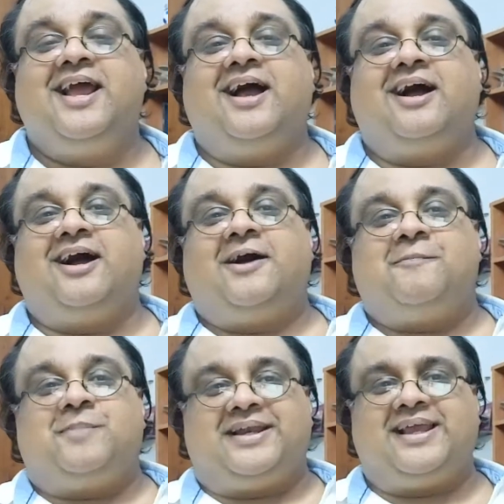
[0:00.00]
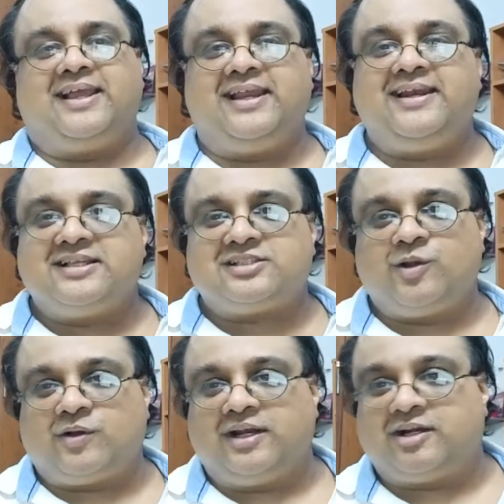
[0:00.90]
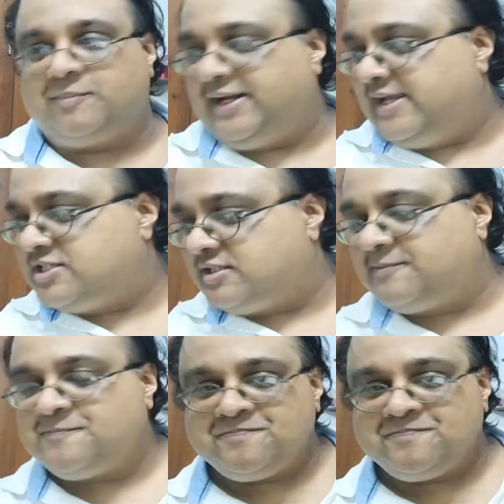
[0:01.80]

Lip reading: But yeah, he does look a little bit Asian,